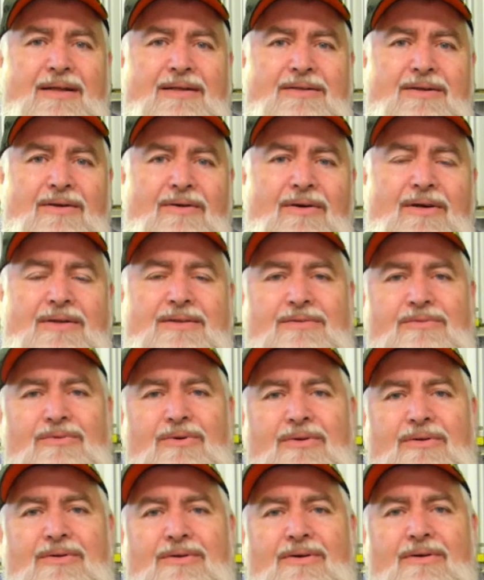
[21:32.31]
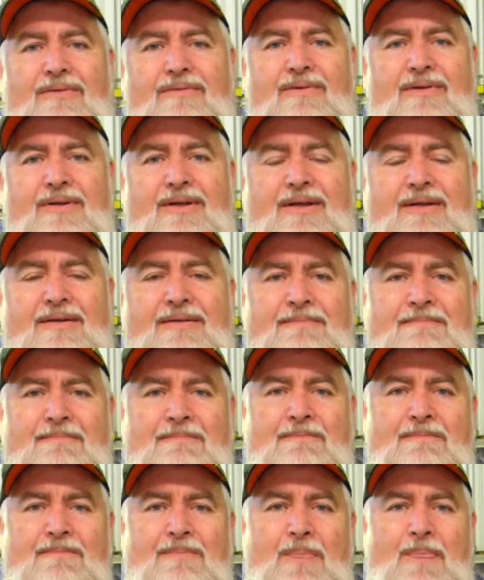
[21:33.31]
the tyres are rotted off and
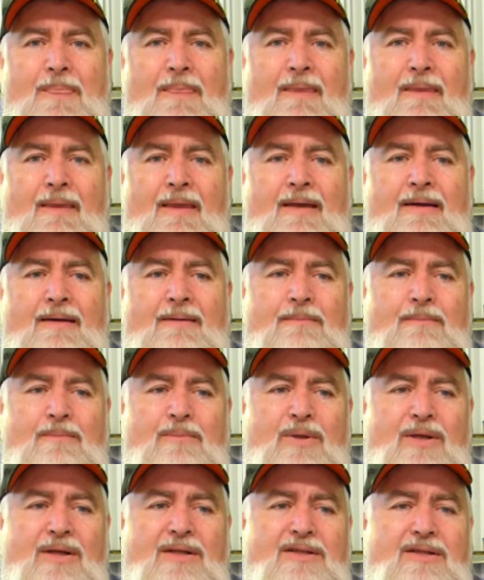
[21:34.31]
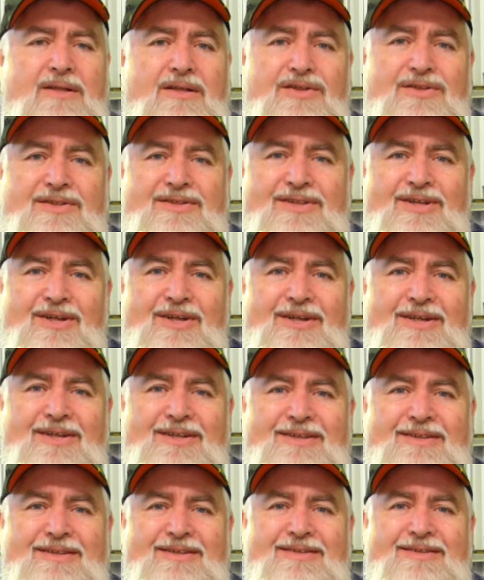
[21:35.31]
the engine is
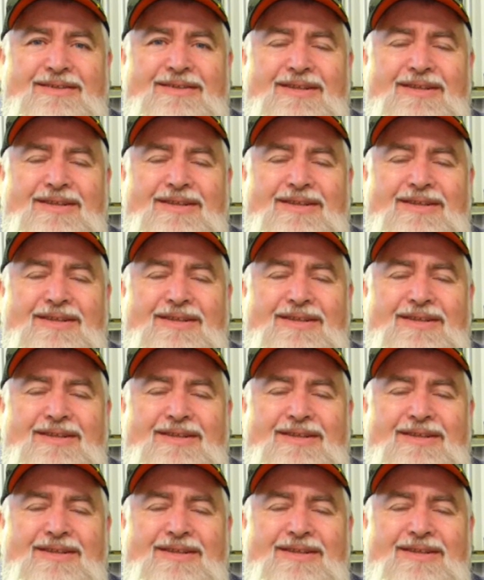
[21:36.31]
seized,